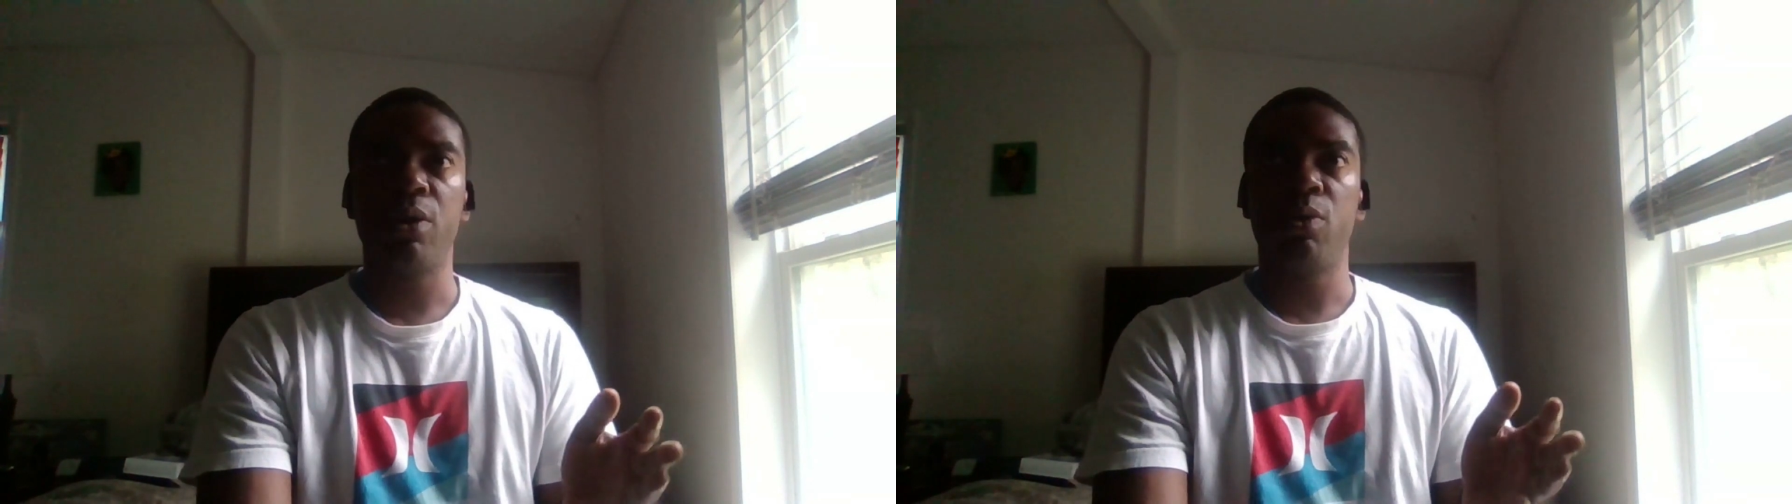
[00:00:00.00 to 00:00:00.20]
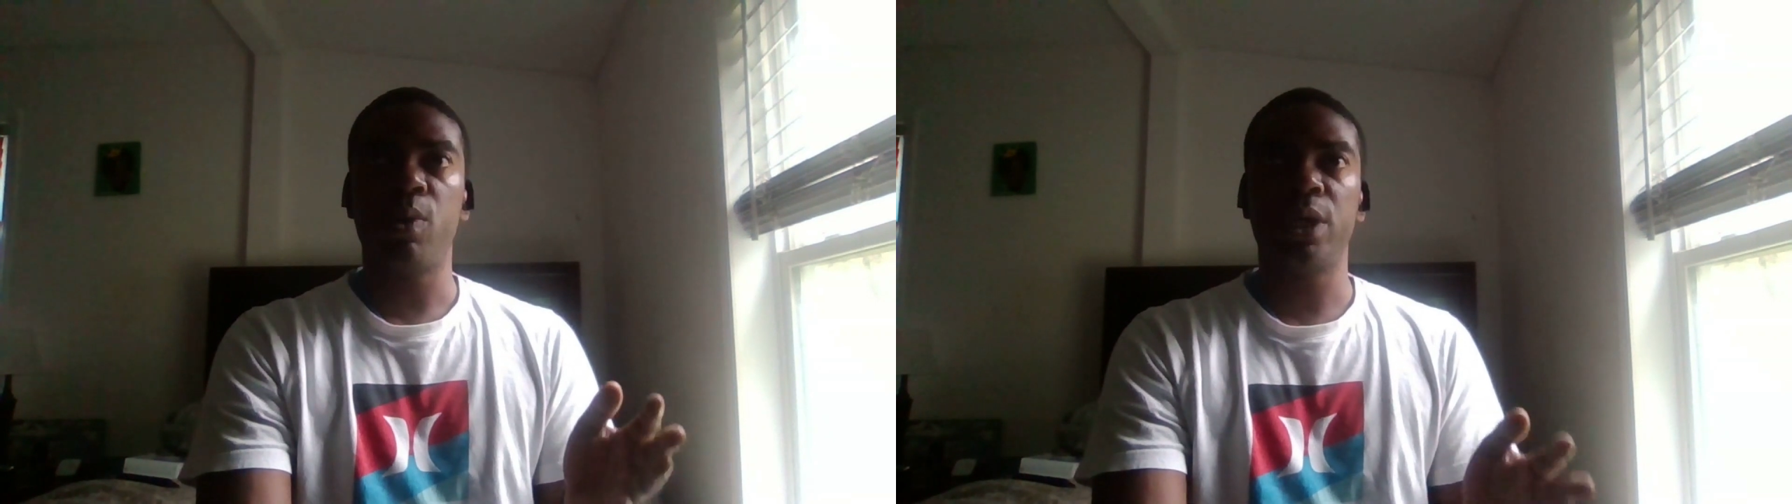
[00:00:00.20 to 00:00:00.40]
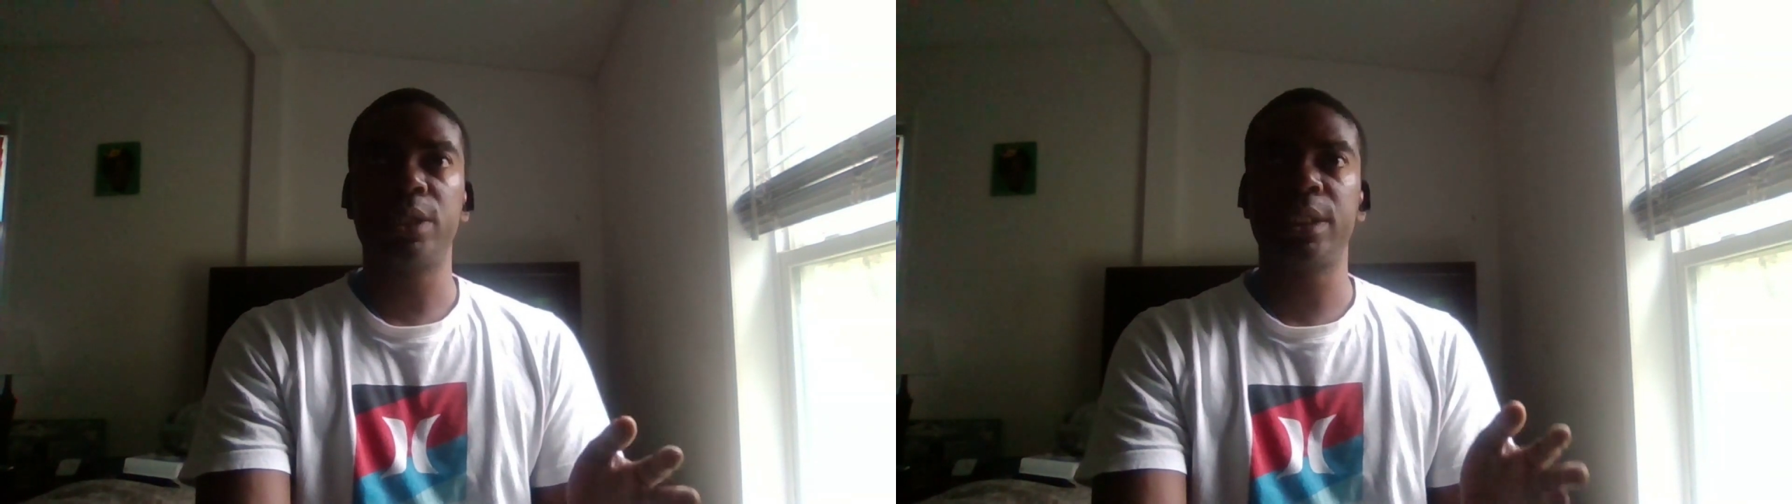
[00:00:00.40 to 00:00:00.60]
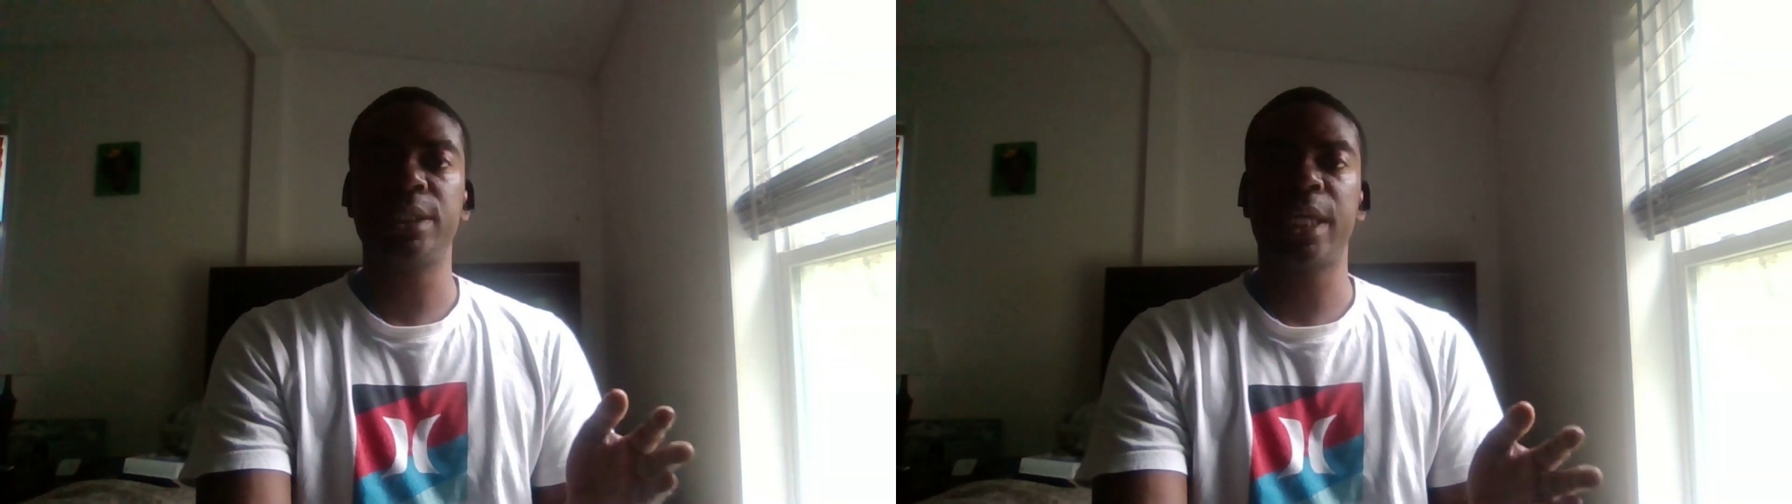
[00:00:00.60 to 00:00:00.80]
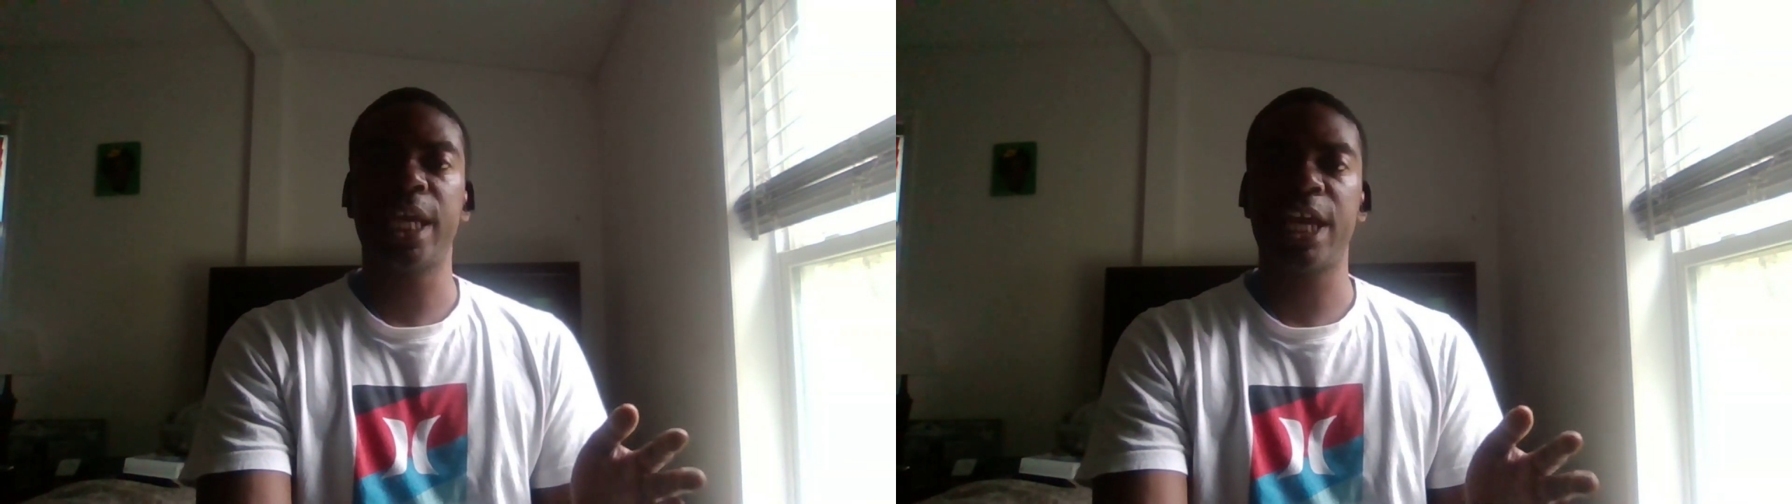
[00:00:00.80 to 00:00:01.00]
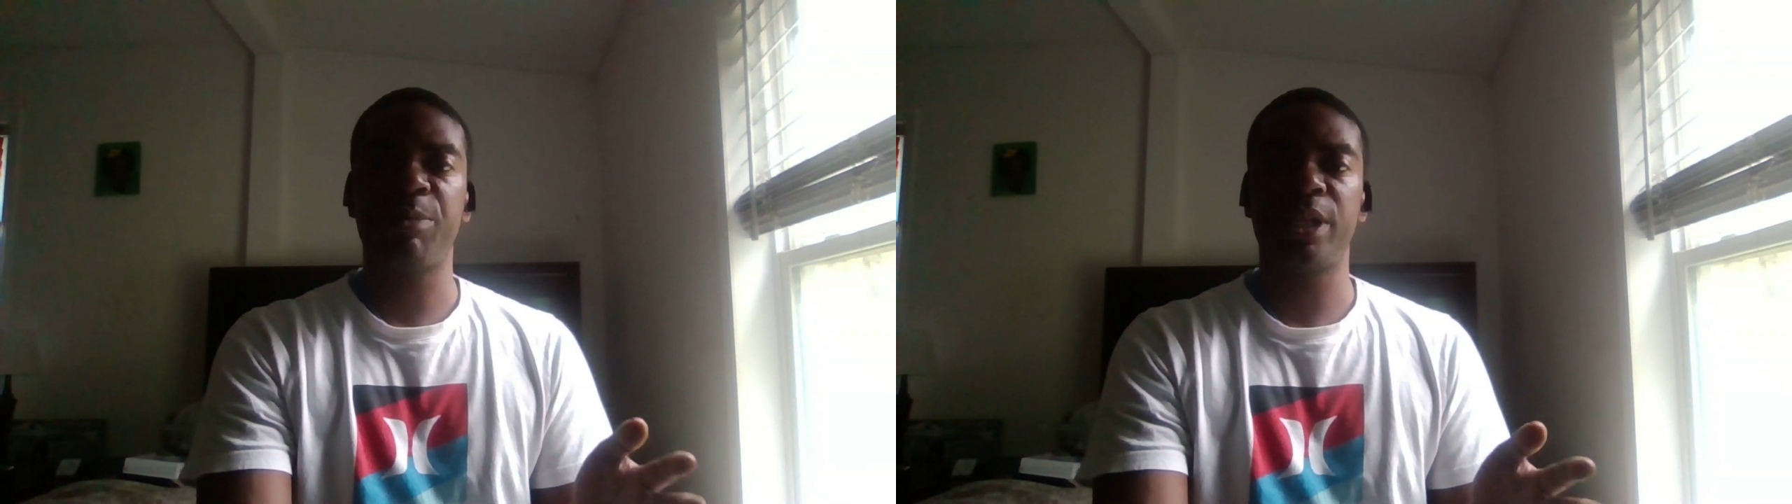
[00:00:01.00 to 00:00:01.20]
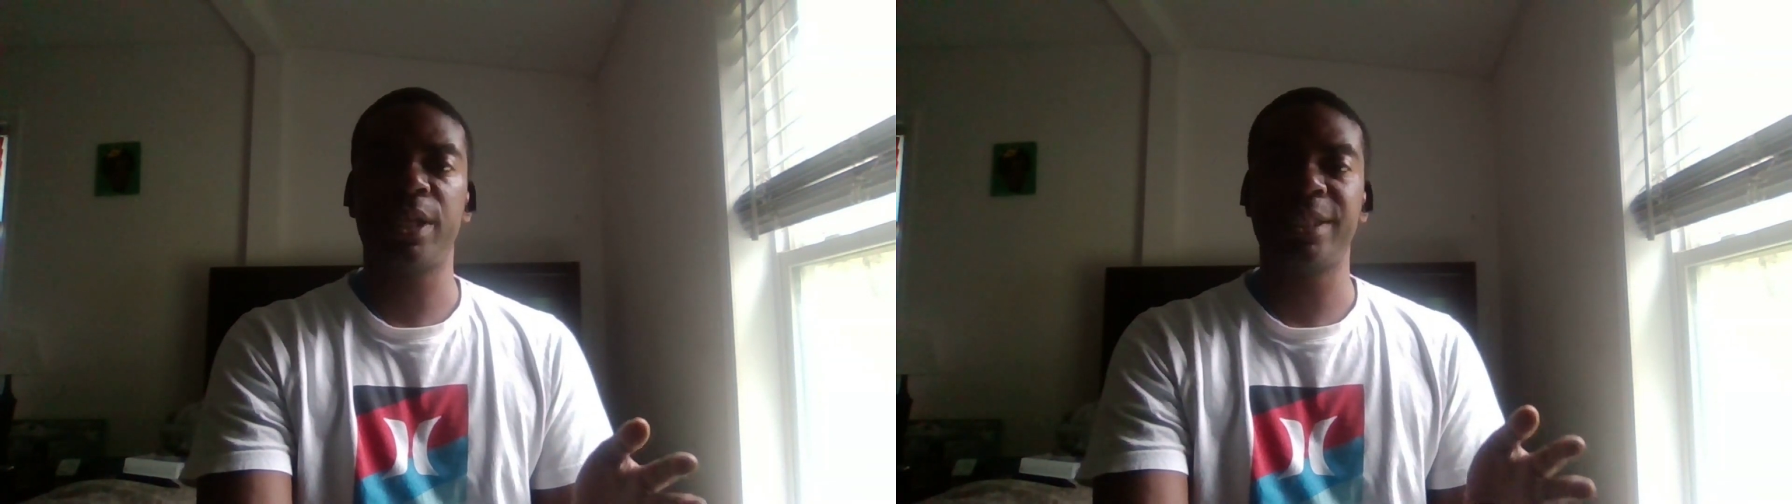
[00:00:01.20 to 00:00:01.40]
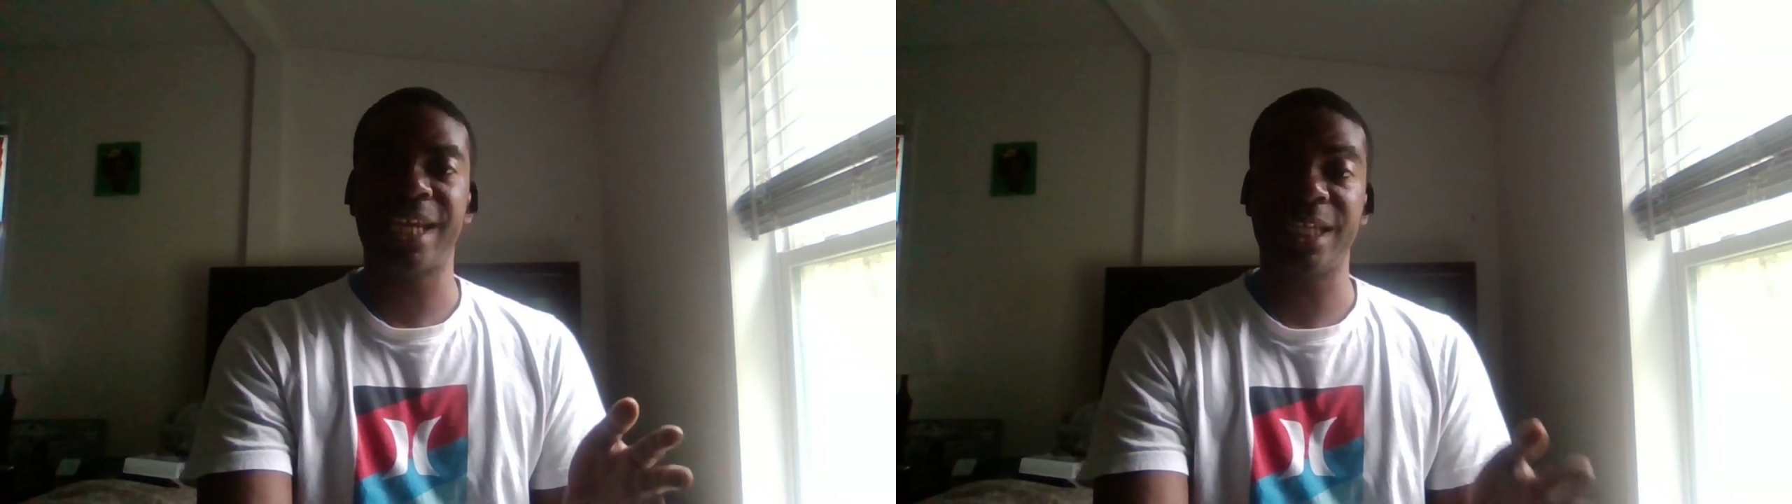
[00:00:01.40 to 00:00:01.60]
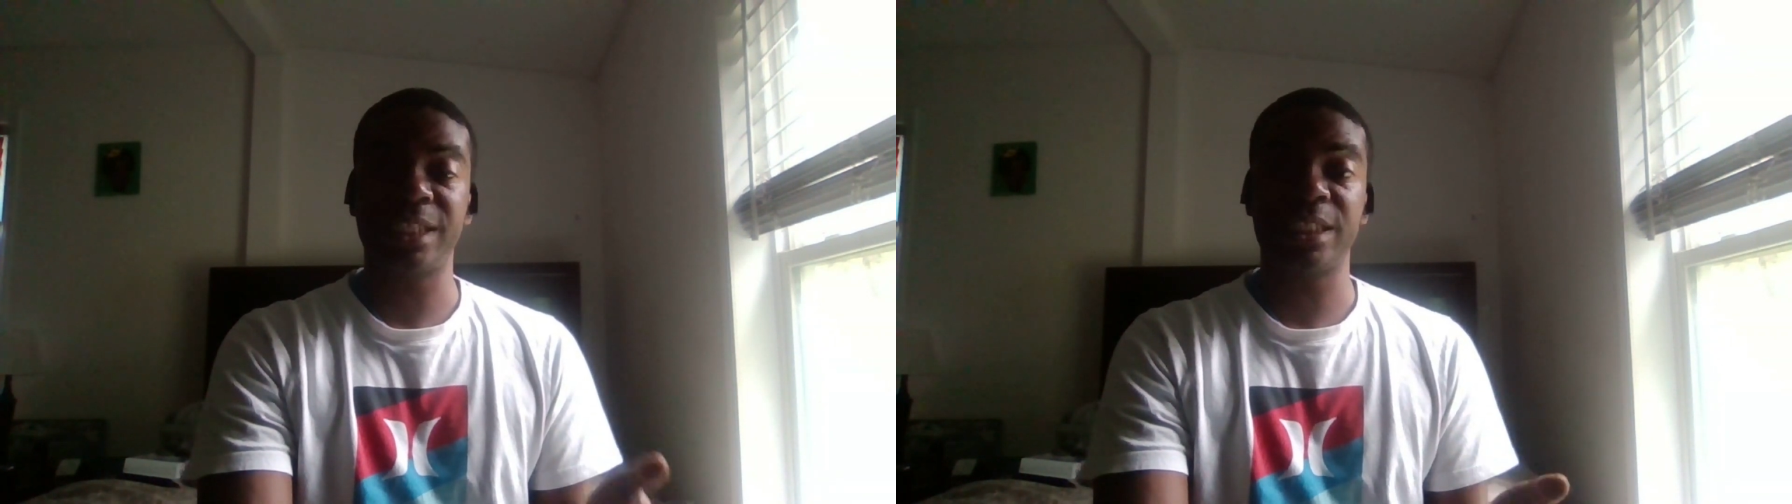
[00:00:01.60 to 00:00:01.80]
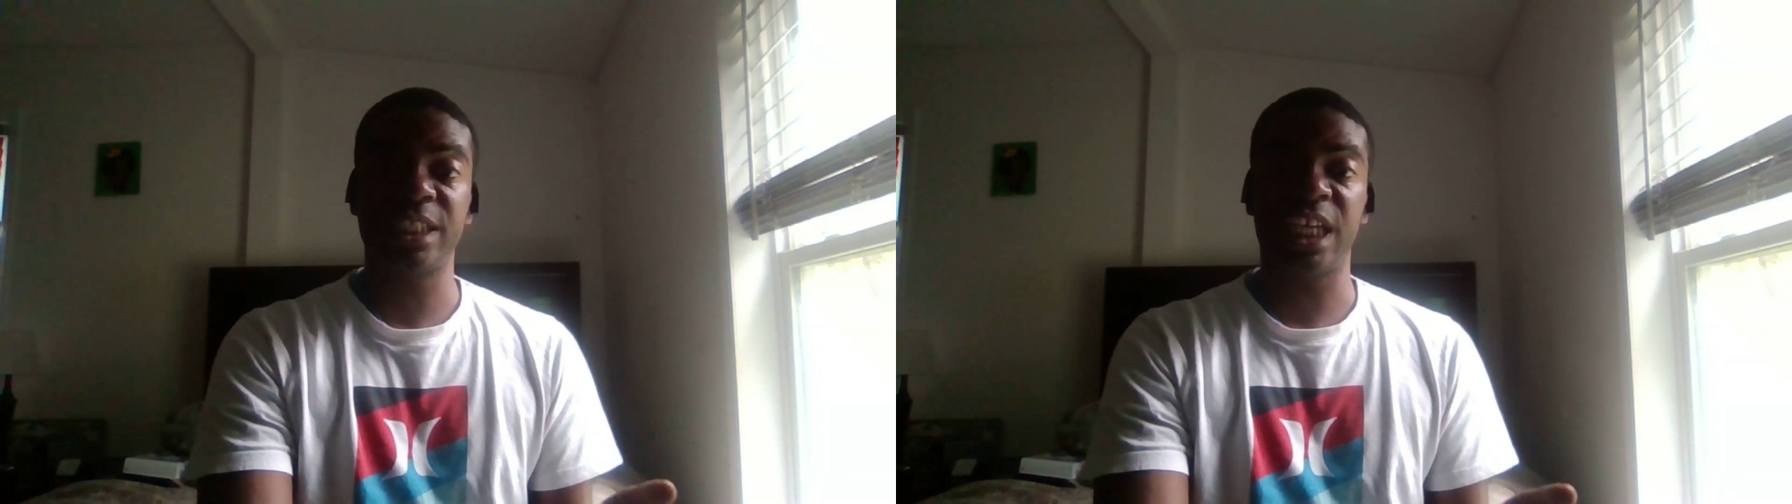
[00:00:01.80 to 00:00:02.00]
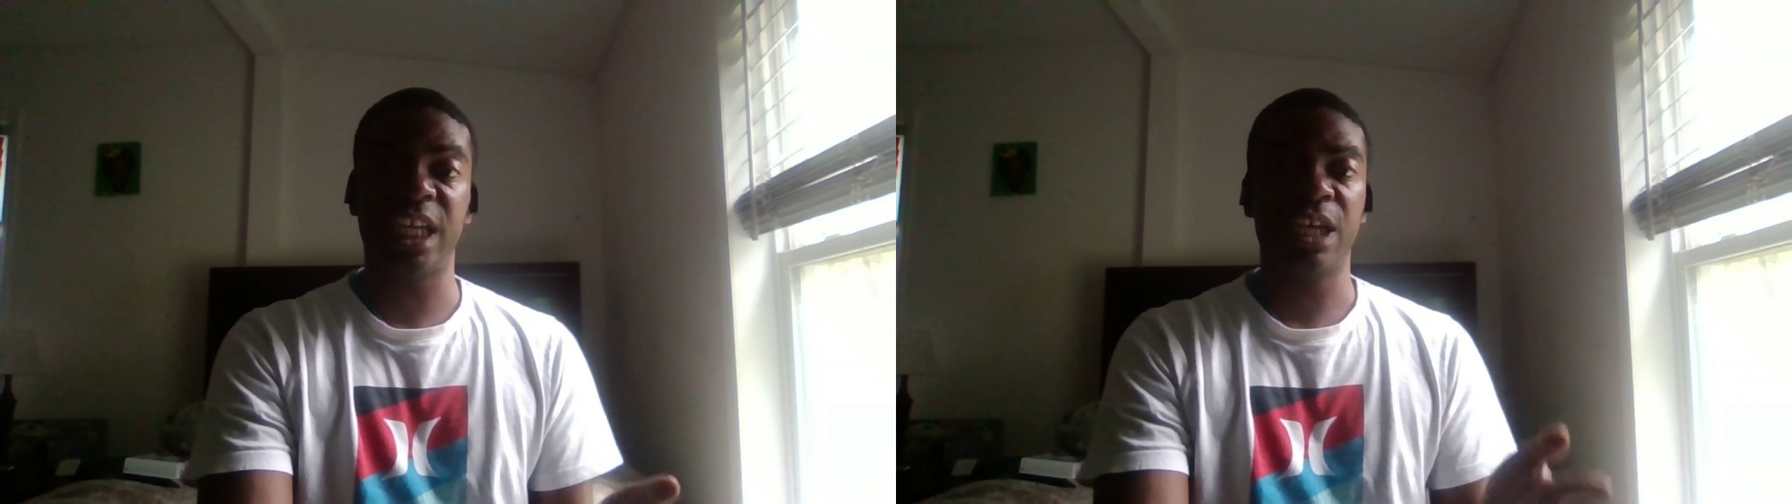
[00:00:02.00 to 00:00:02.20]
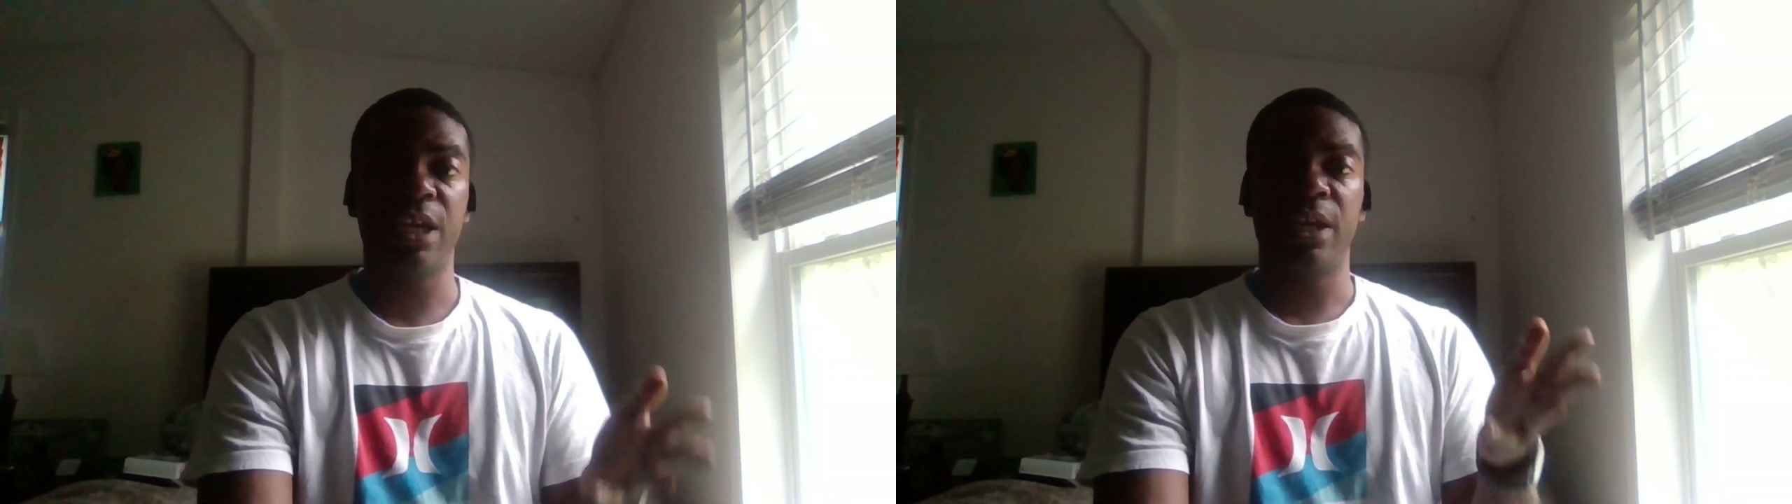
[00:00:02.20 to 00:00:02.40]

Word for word: Well, since there have been a dynasty